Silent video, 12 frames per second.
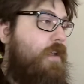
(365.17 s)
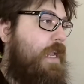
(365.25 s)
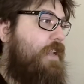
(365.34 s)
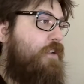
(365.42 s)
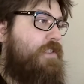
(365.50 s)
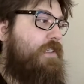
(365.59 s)

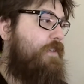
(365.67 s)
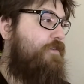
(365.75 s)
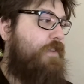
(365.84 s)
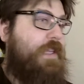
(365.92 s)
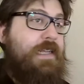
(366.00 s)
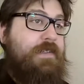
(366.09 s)
Now, lots of
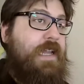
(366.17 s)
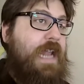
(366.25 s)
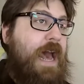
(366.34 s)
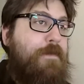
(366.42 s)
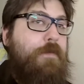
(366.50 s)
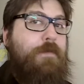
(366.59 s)
different things can
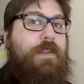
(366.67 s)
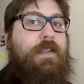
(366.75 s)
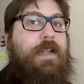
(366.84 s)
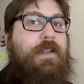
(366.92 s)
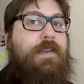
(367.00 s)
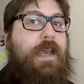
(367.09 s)
happen within
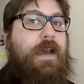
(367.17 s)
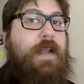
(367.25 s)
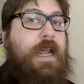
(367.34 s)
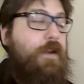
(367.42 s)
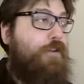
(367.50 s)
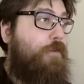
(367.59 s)
that town,
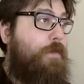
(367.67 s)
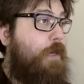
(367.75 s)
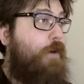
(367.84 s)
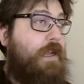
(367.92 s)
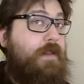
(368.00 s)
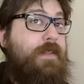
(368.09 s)
and it could be
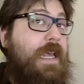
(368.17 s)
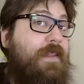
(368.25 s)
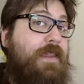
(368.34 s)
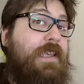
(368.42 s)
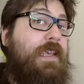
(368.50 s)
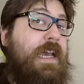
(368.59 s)
quite a
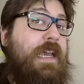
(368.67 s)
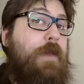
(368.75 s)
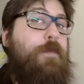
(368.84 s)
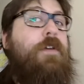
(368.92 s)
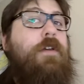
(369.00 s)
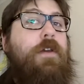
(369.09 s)
lengthy
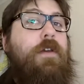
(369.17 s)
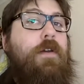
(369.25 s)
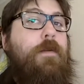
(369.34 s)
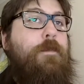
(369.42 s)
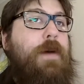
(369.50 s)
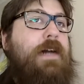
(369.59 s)
game,
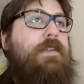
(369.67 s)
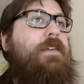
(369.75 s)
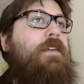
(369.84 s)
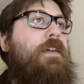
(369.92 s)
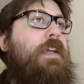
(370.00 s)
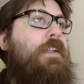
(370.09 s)
but
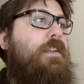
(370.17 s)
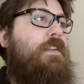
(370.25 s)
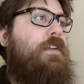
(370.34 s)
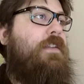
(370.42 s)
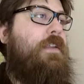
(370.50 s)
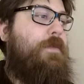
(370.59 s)

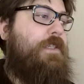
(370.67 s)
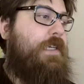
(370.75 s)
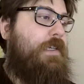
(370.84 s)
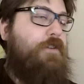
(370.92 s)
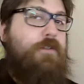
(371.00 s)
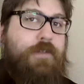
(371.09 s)
in
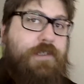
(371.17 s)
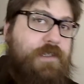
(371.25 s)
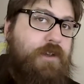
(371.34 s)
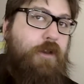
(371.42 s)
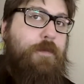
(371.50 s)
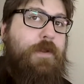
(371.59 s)
limiting your
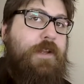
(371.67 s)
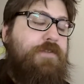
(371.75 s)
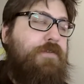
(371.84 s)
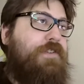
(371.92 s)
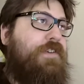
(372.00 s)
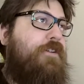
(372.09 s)
scope,
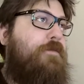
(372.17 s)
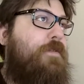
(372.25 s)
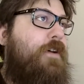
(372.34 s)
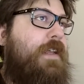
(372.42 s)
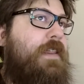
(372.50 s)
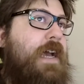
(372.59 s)
initial scope
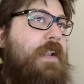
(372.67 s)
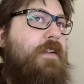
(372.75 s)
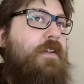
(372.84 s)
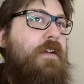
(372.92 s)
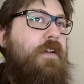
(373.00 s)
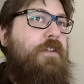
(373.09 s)
like that,
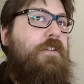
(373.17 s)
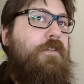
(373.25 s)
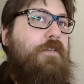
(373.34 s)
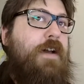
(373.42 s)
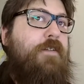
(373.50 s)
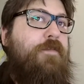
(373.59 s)

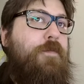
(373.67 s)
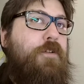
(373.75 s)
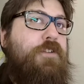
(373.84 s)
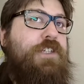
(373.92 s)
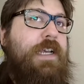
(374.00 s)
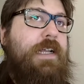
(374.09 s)
you have
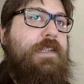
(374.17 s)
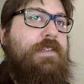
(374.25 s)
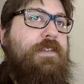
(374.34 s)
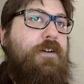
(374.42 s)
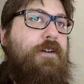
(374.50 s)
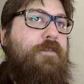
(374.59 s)
more
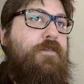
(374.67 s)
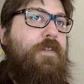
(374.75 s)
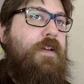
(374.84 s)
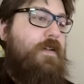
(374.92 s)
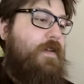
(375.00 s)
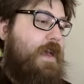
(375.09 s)
chance of
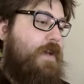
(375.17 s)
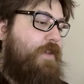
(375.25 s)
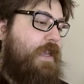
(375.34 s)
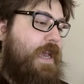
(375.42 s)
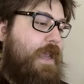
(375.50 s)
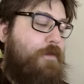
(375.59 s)

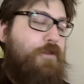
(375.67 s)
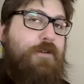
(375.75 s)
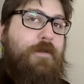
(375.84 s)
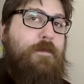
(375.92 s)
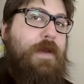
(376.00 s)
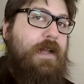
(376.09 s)
having a more
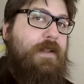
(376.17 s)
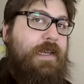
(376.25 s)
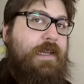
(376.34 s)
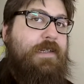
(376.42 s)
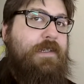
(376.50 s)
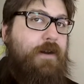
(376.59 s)

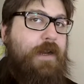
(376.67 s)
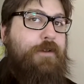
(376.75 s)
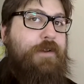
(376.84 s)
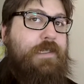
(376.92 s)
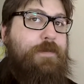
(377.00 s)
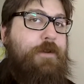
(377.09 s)
compelling,
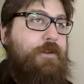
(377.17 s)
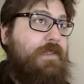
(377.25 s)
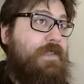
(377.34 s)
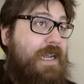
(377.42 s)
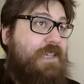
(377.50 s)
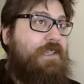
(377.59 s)
tighter
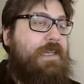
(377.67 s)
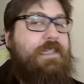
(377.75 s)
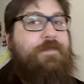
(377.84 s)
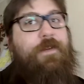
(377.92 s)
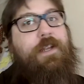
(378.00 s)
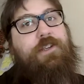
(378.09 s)
experience that actually
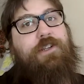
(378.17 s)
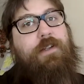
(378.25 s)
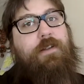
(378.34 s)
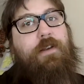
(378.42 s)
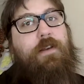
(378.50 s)
gets finished.